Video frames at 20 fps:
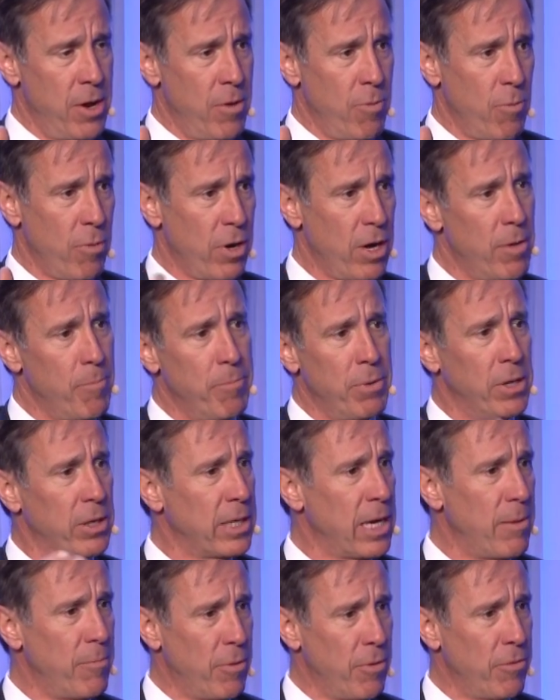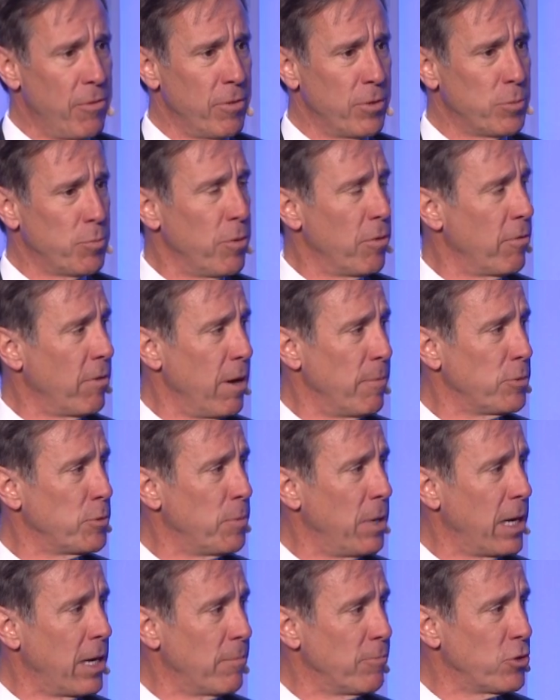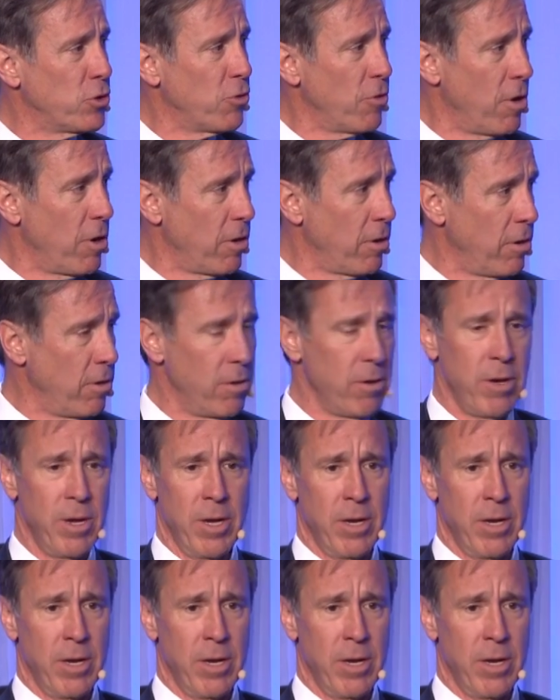we're going to build on both those programs, make them stronger,